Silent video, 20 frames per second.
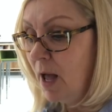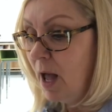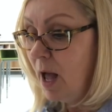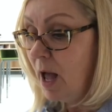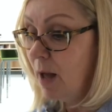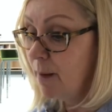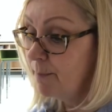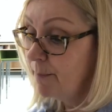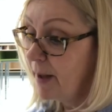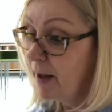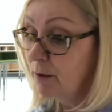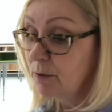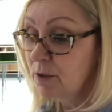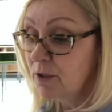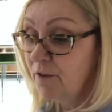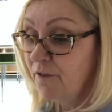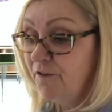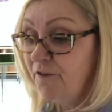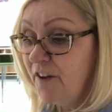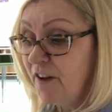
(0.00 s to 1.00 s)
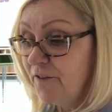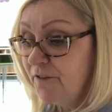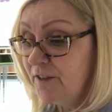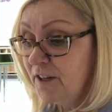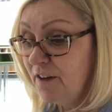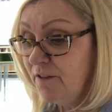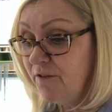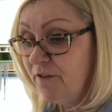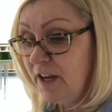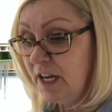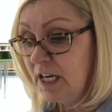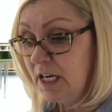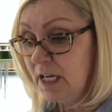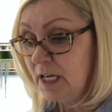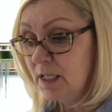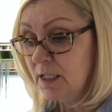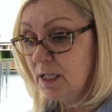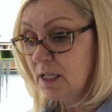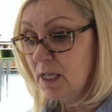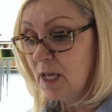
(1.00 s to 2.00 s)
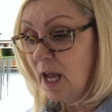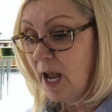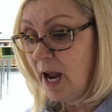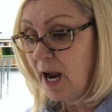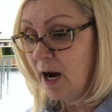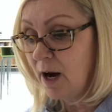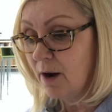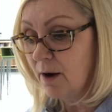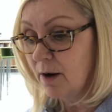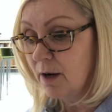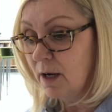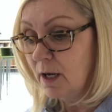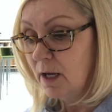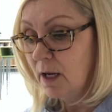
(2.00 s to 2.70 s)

and bounced 50 feet into the air.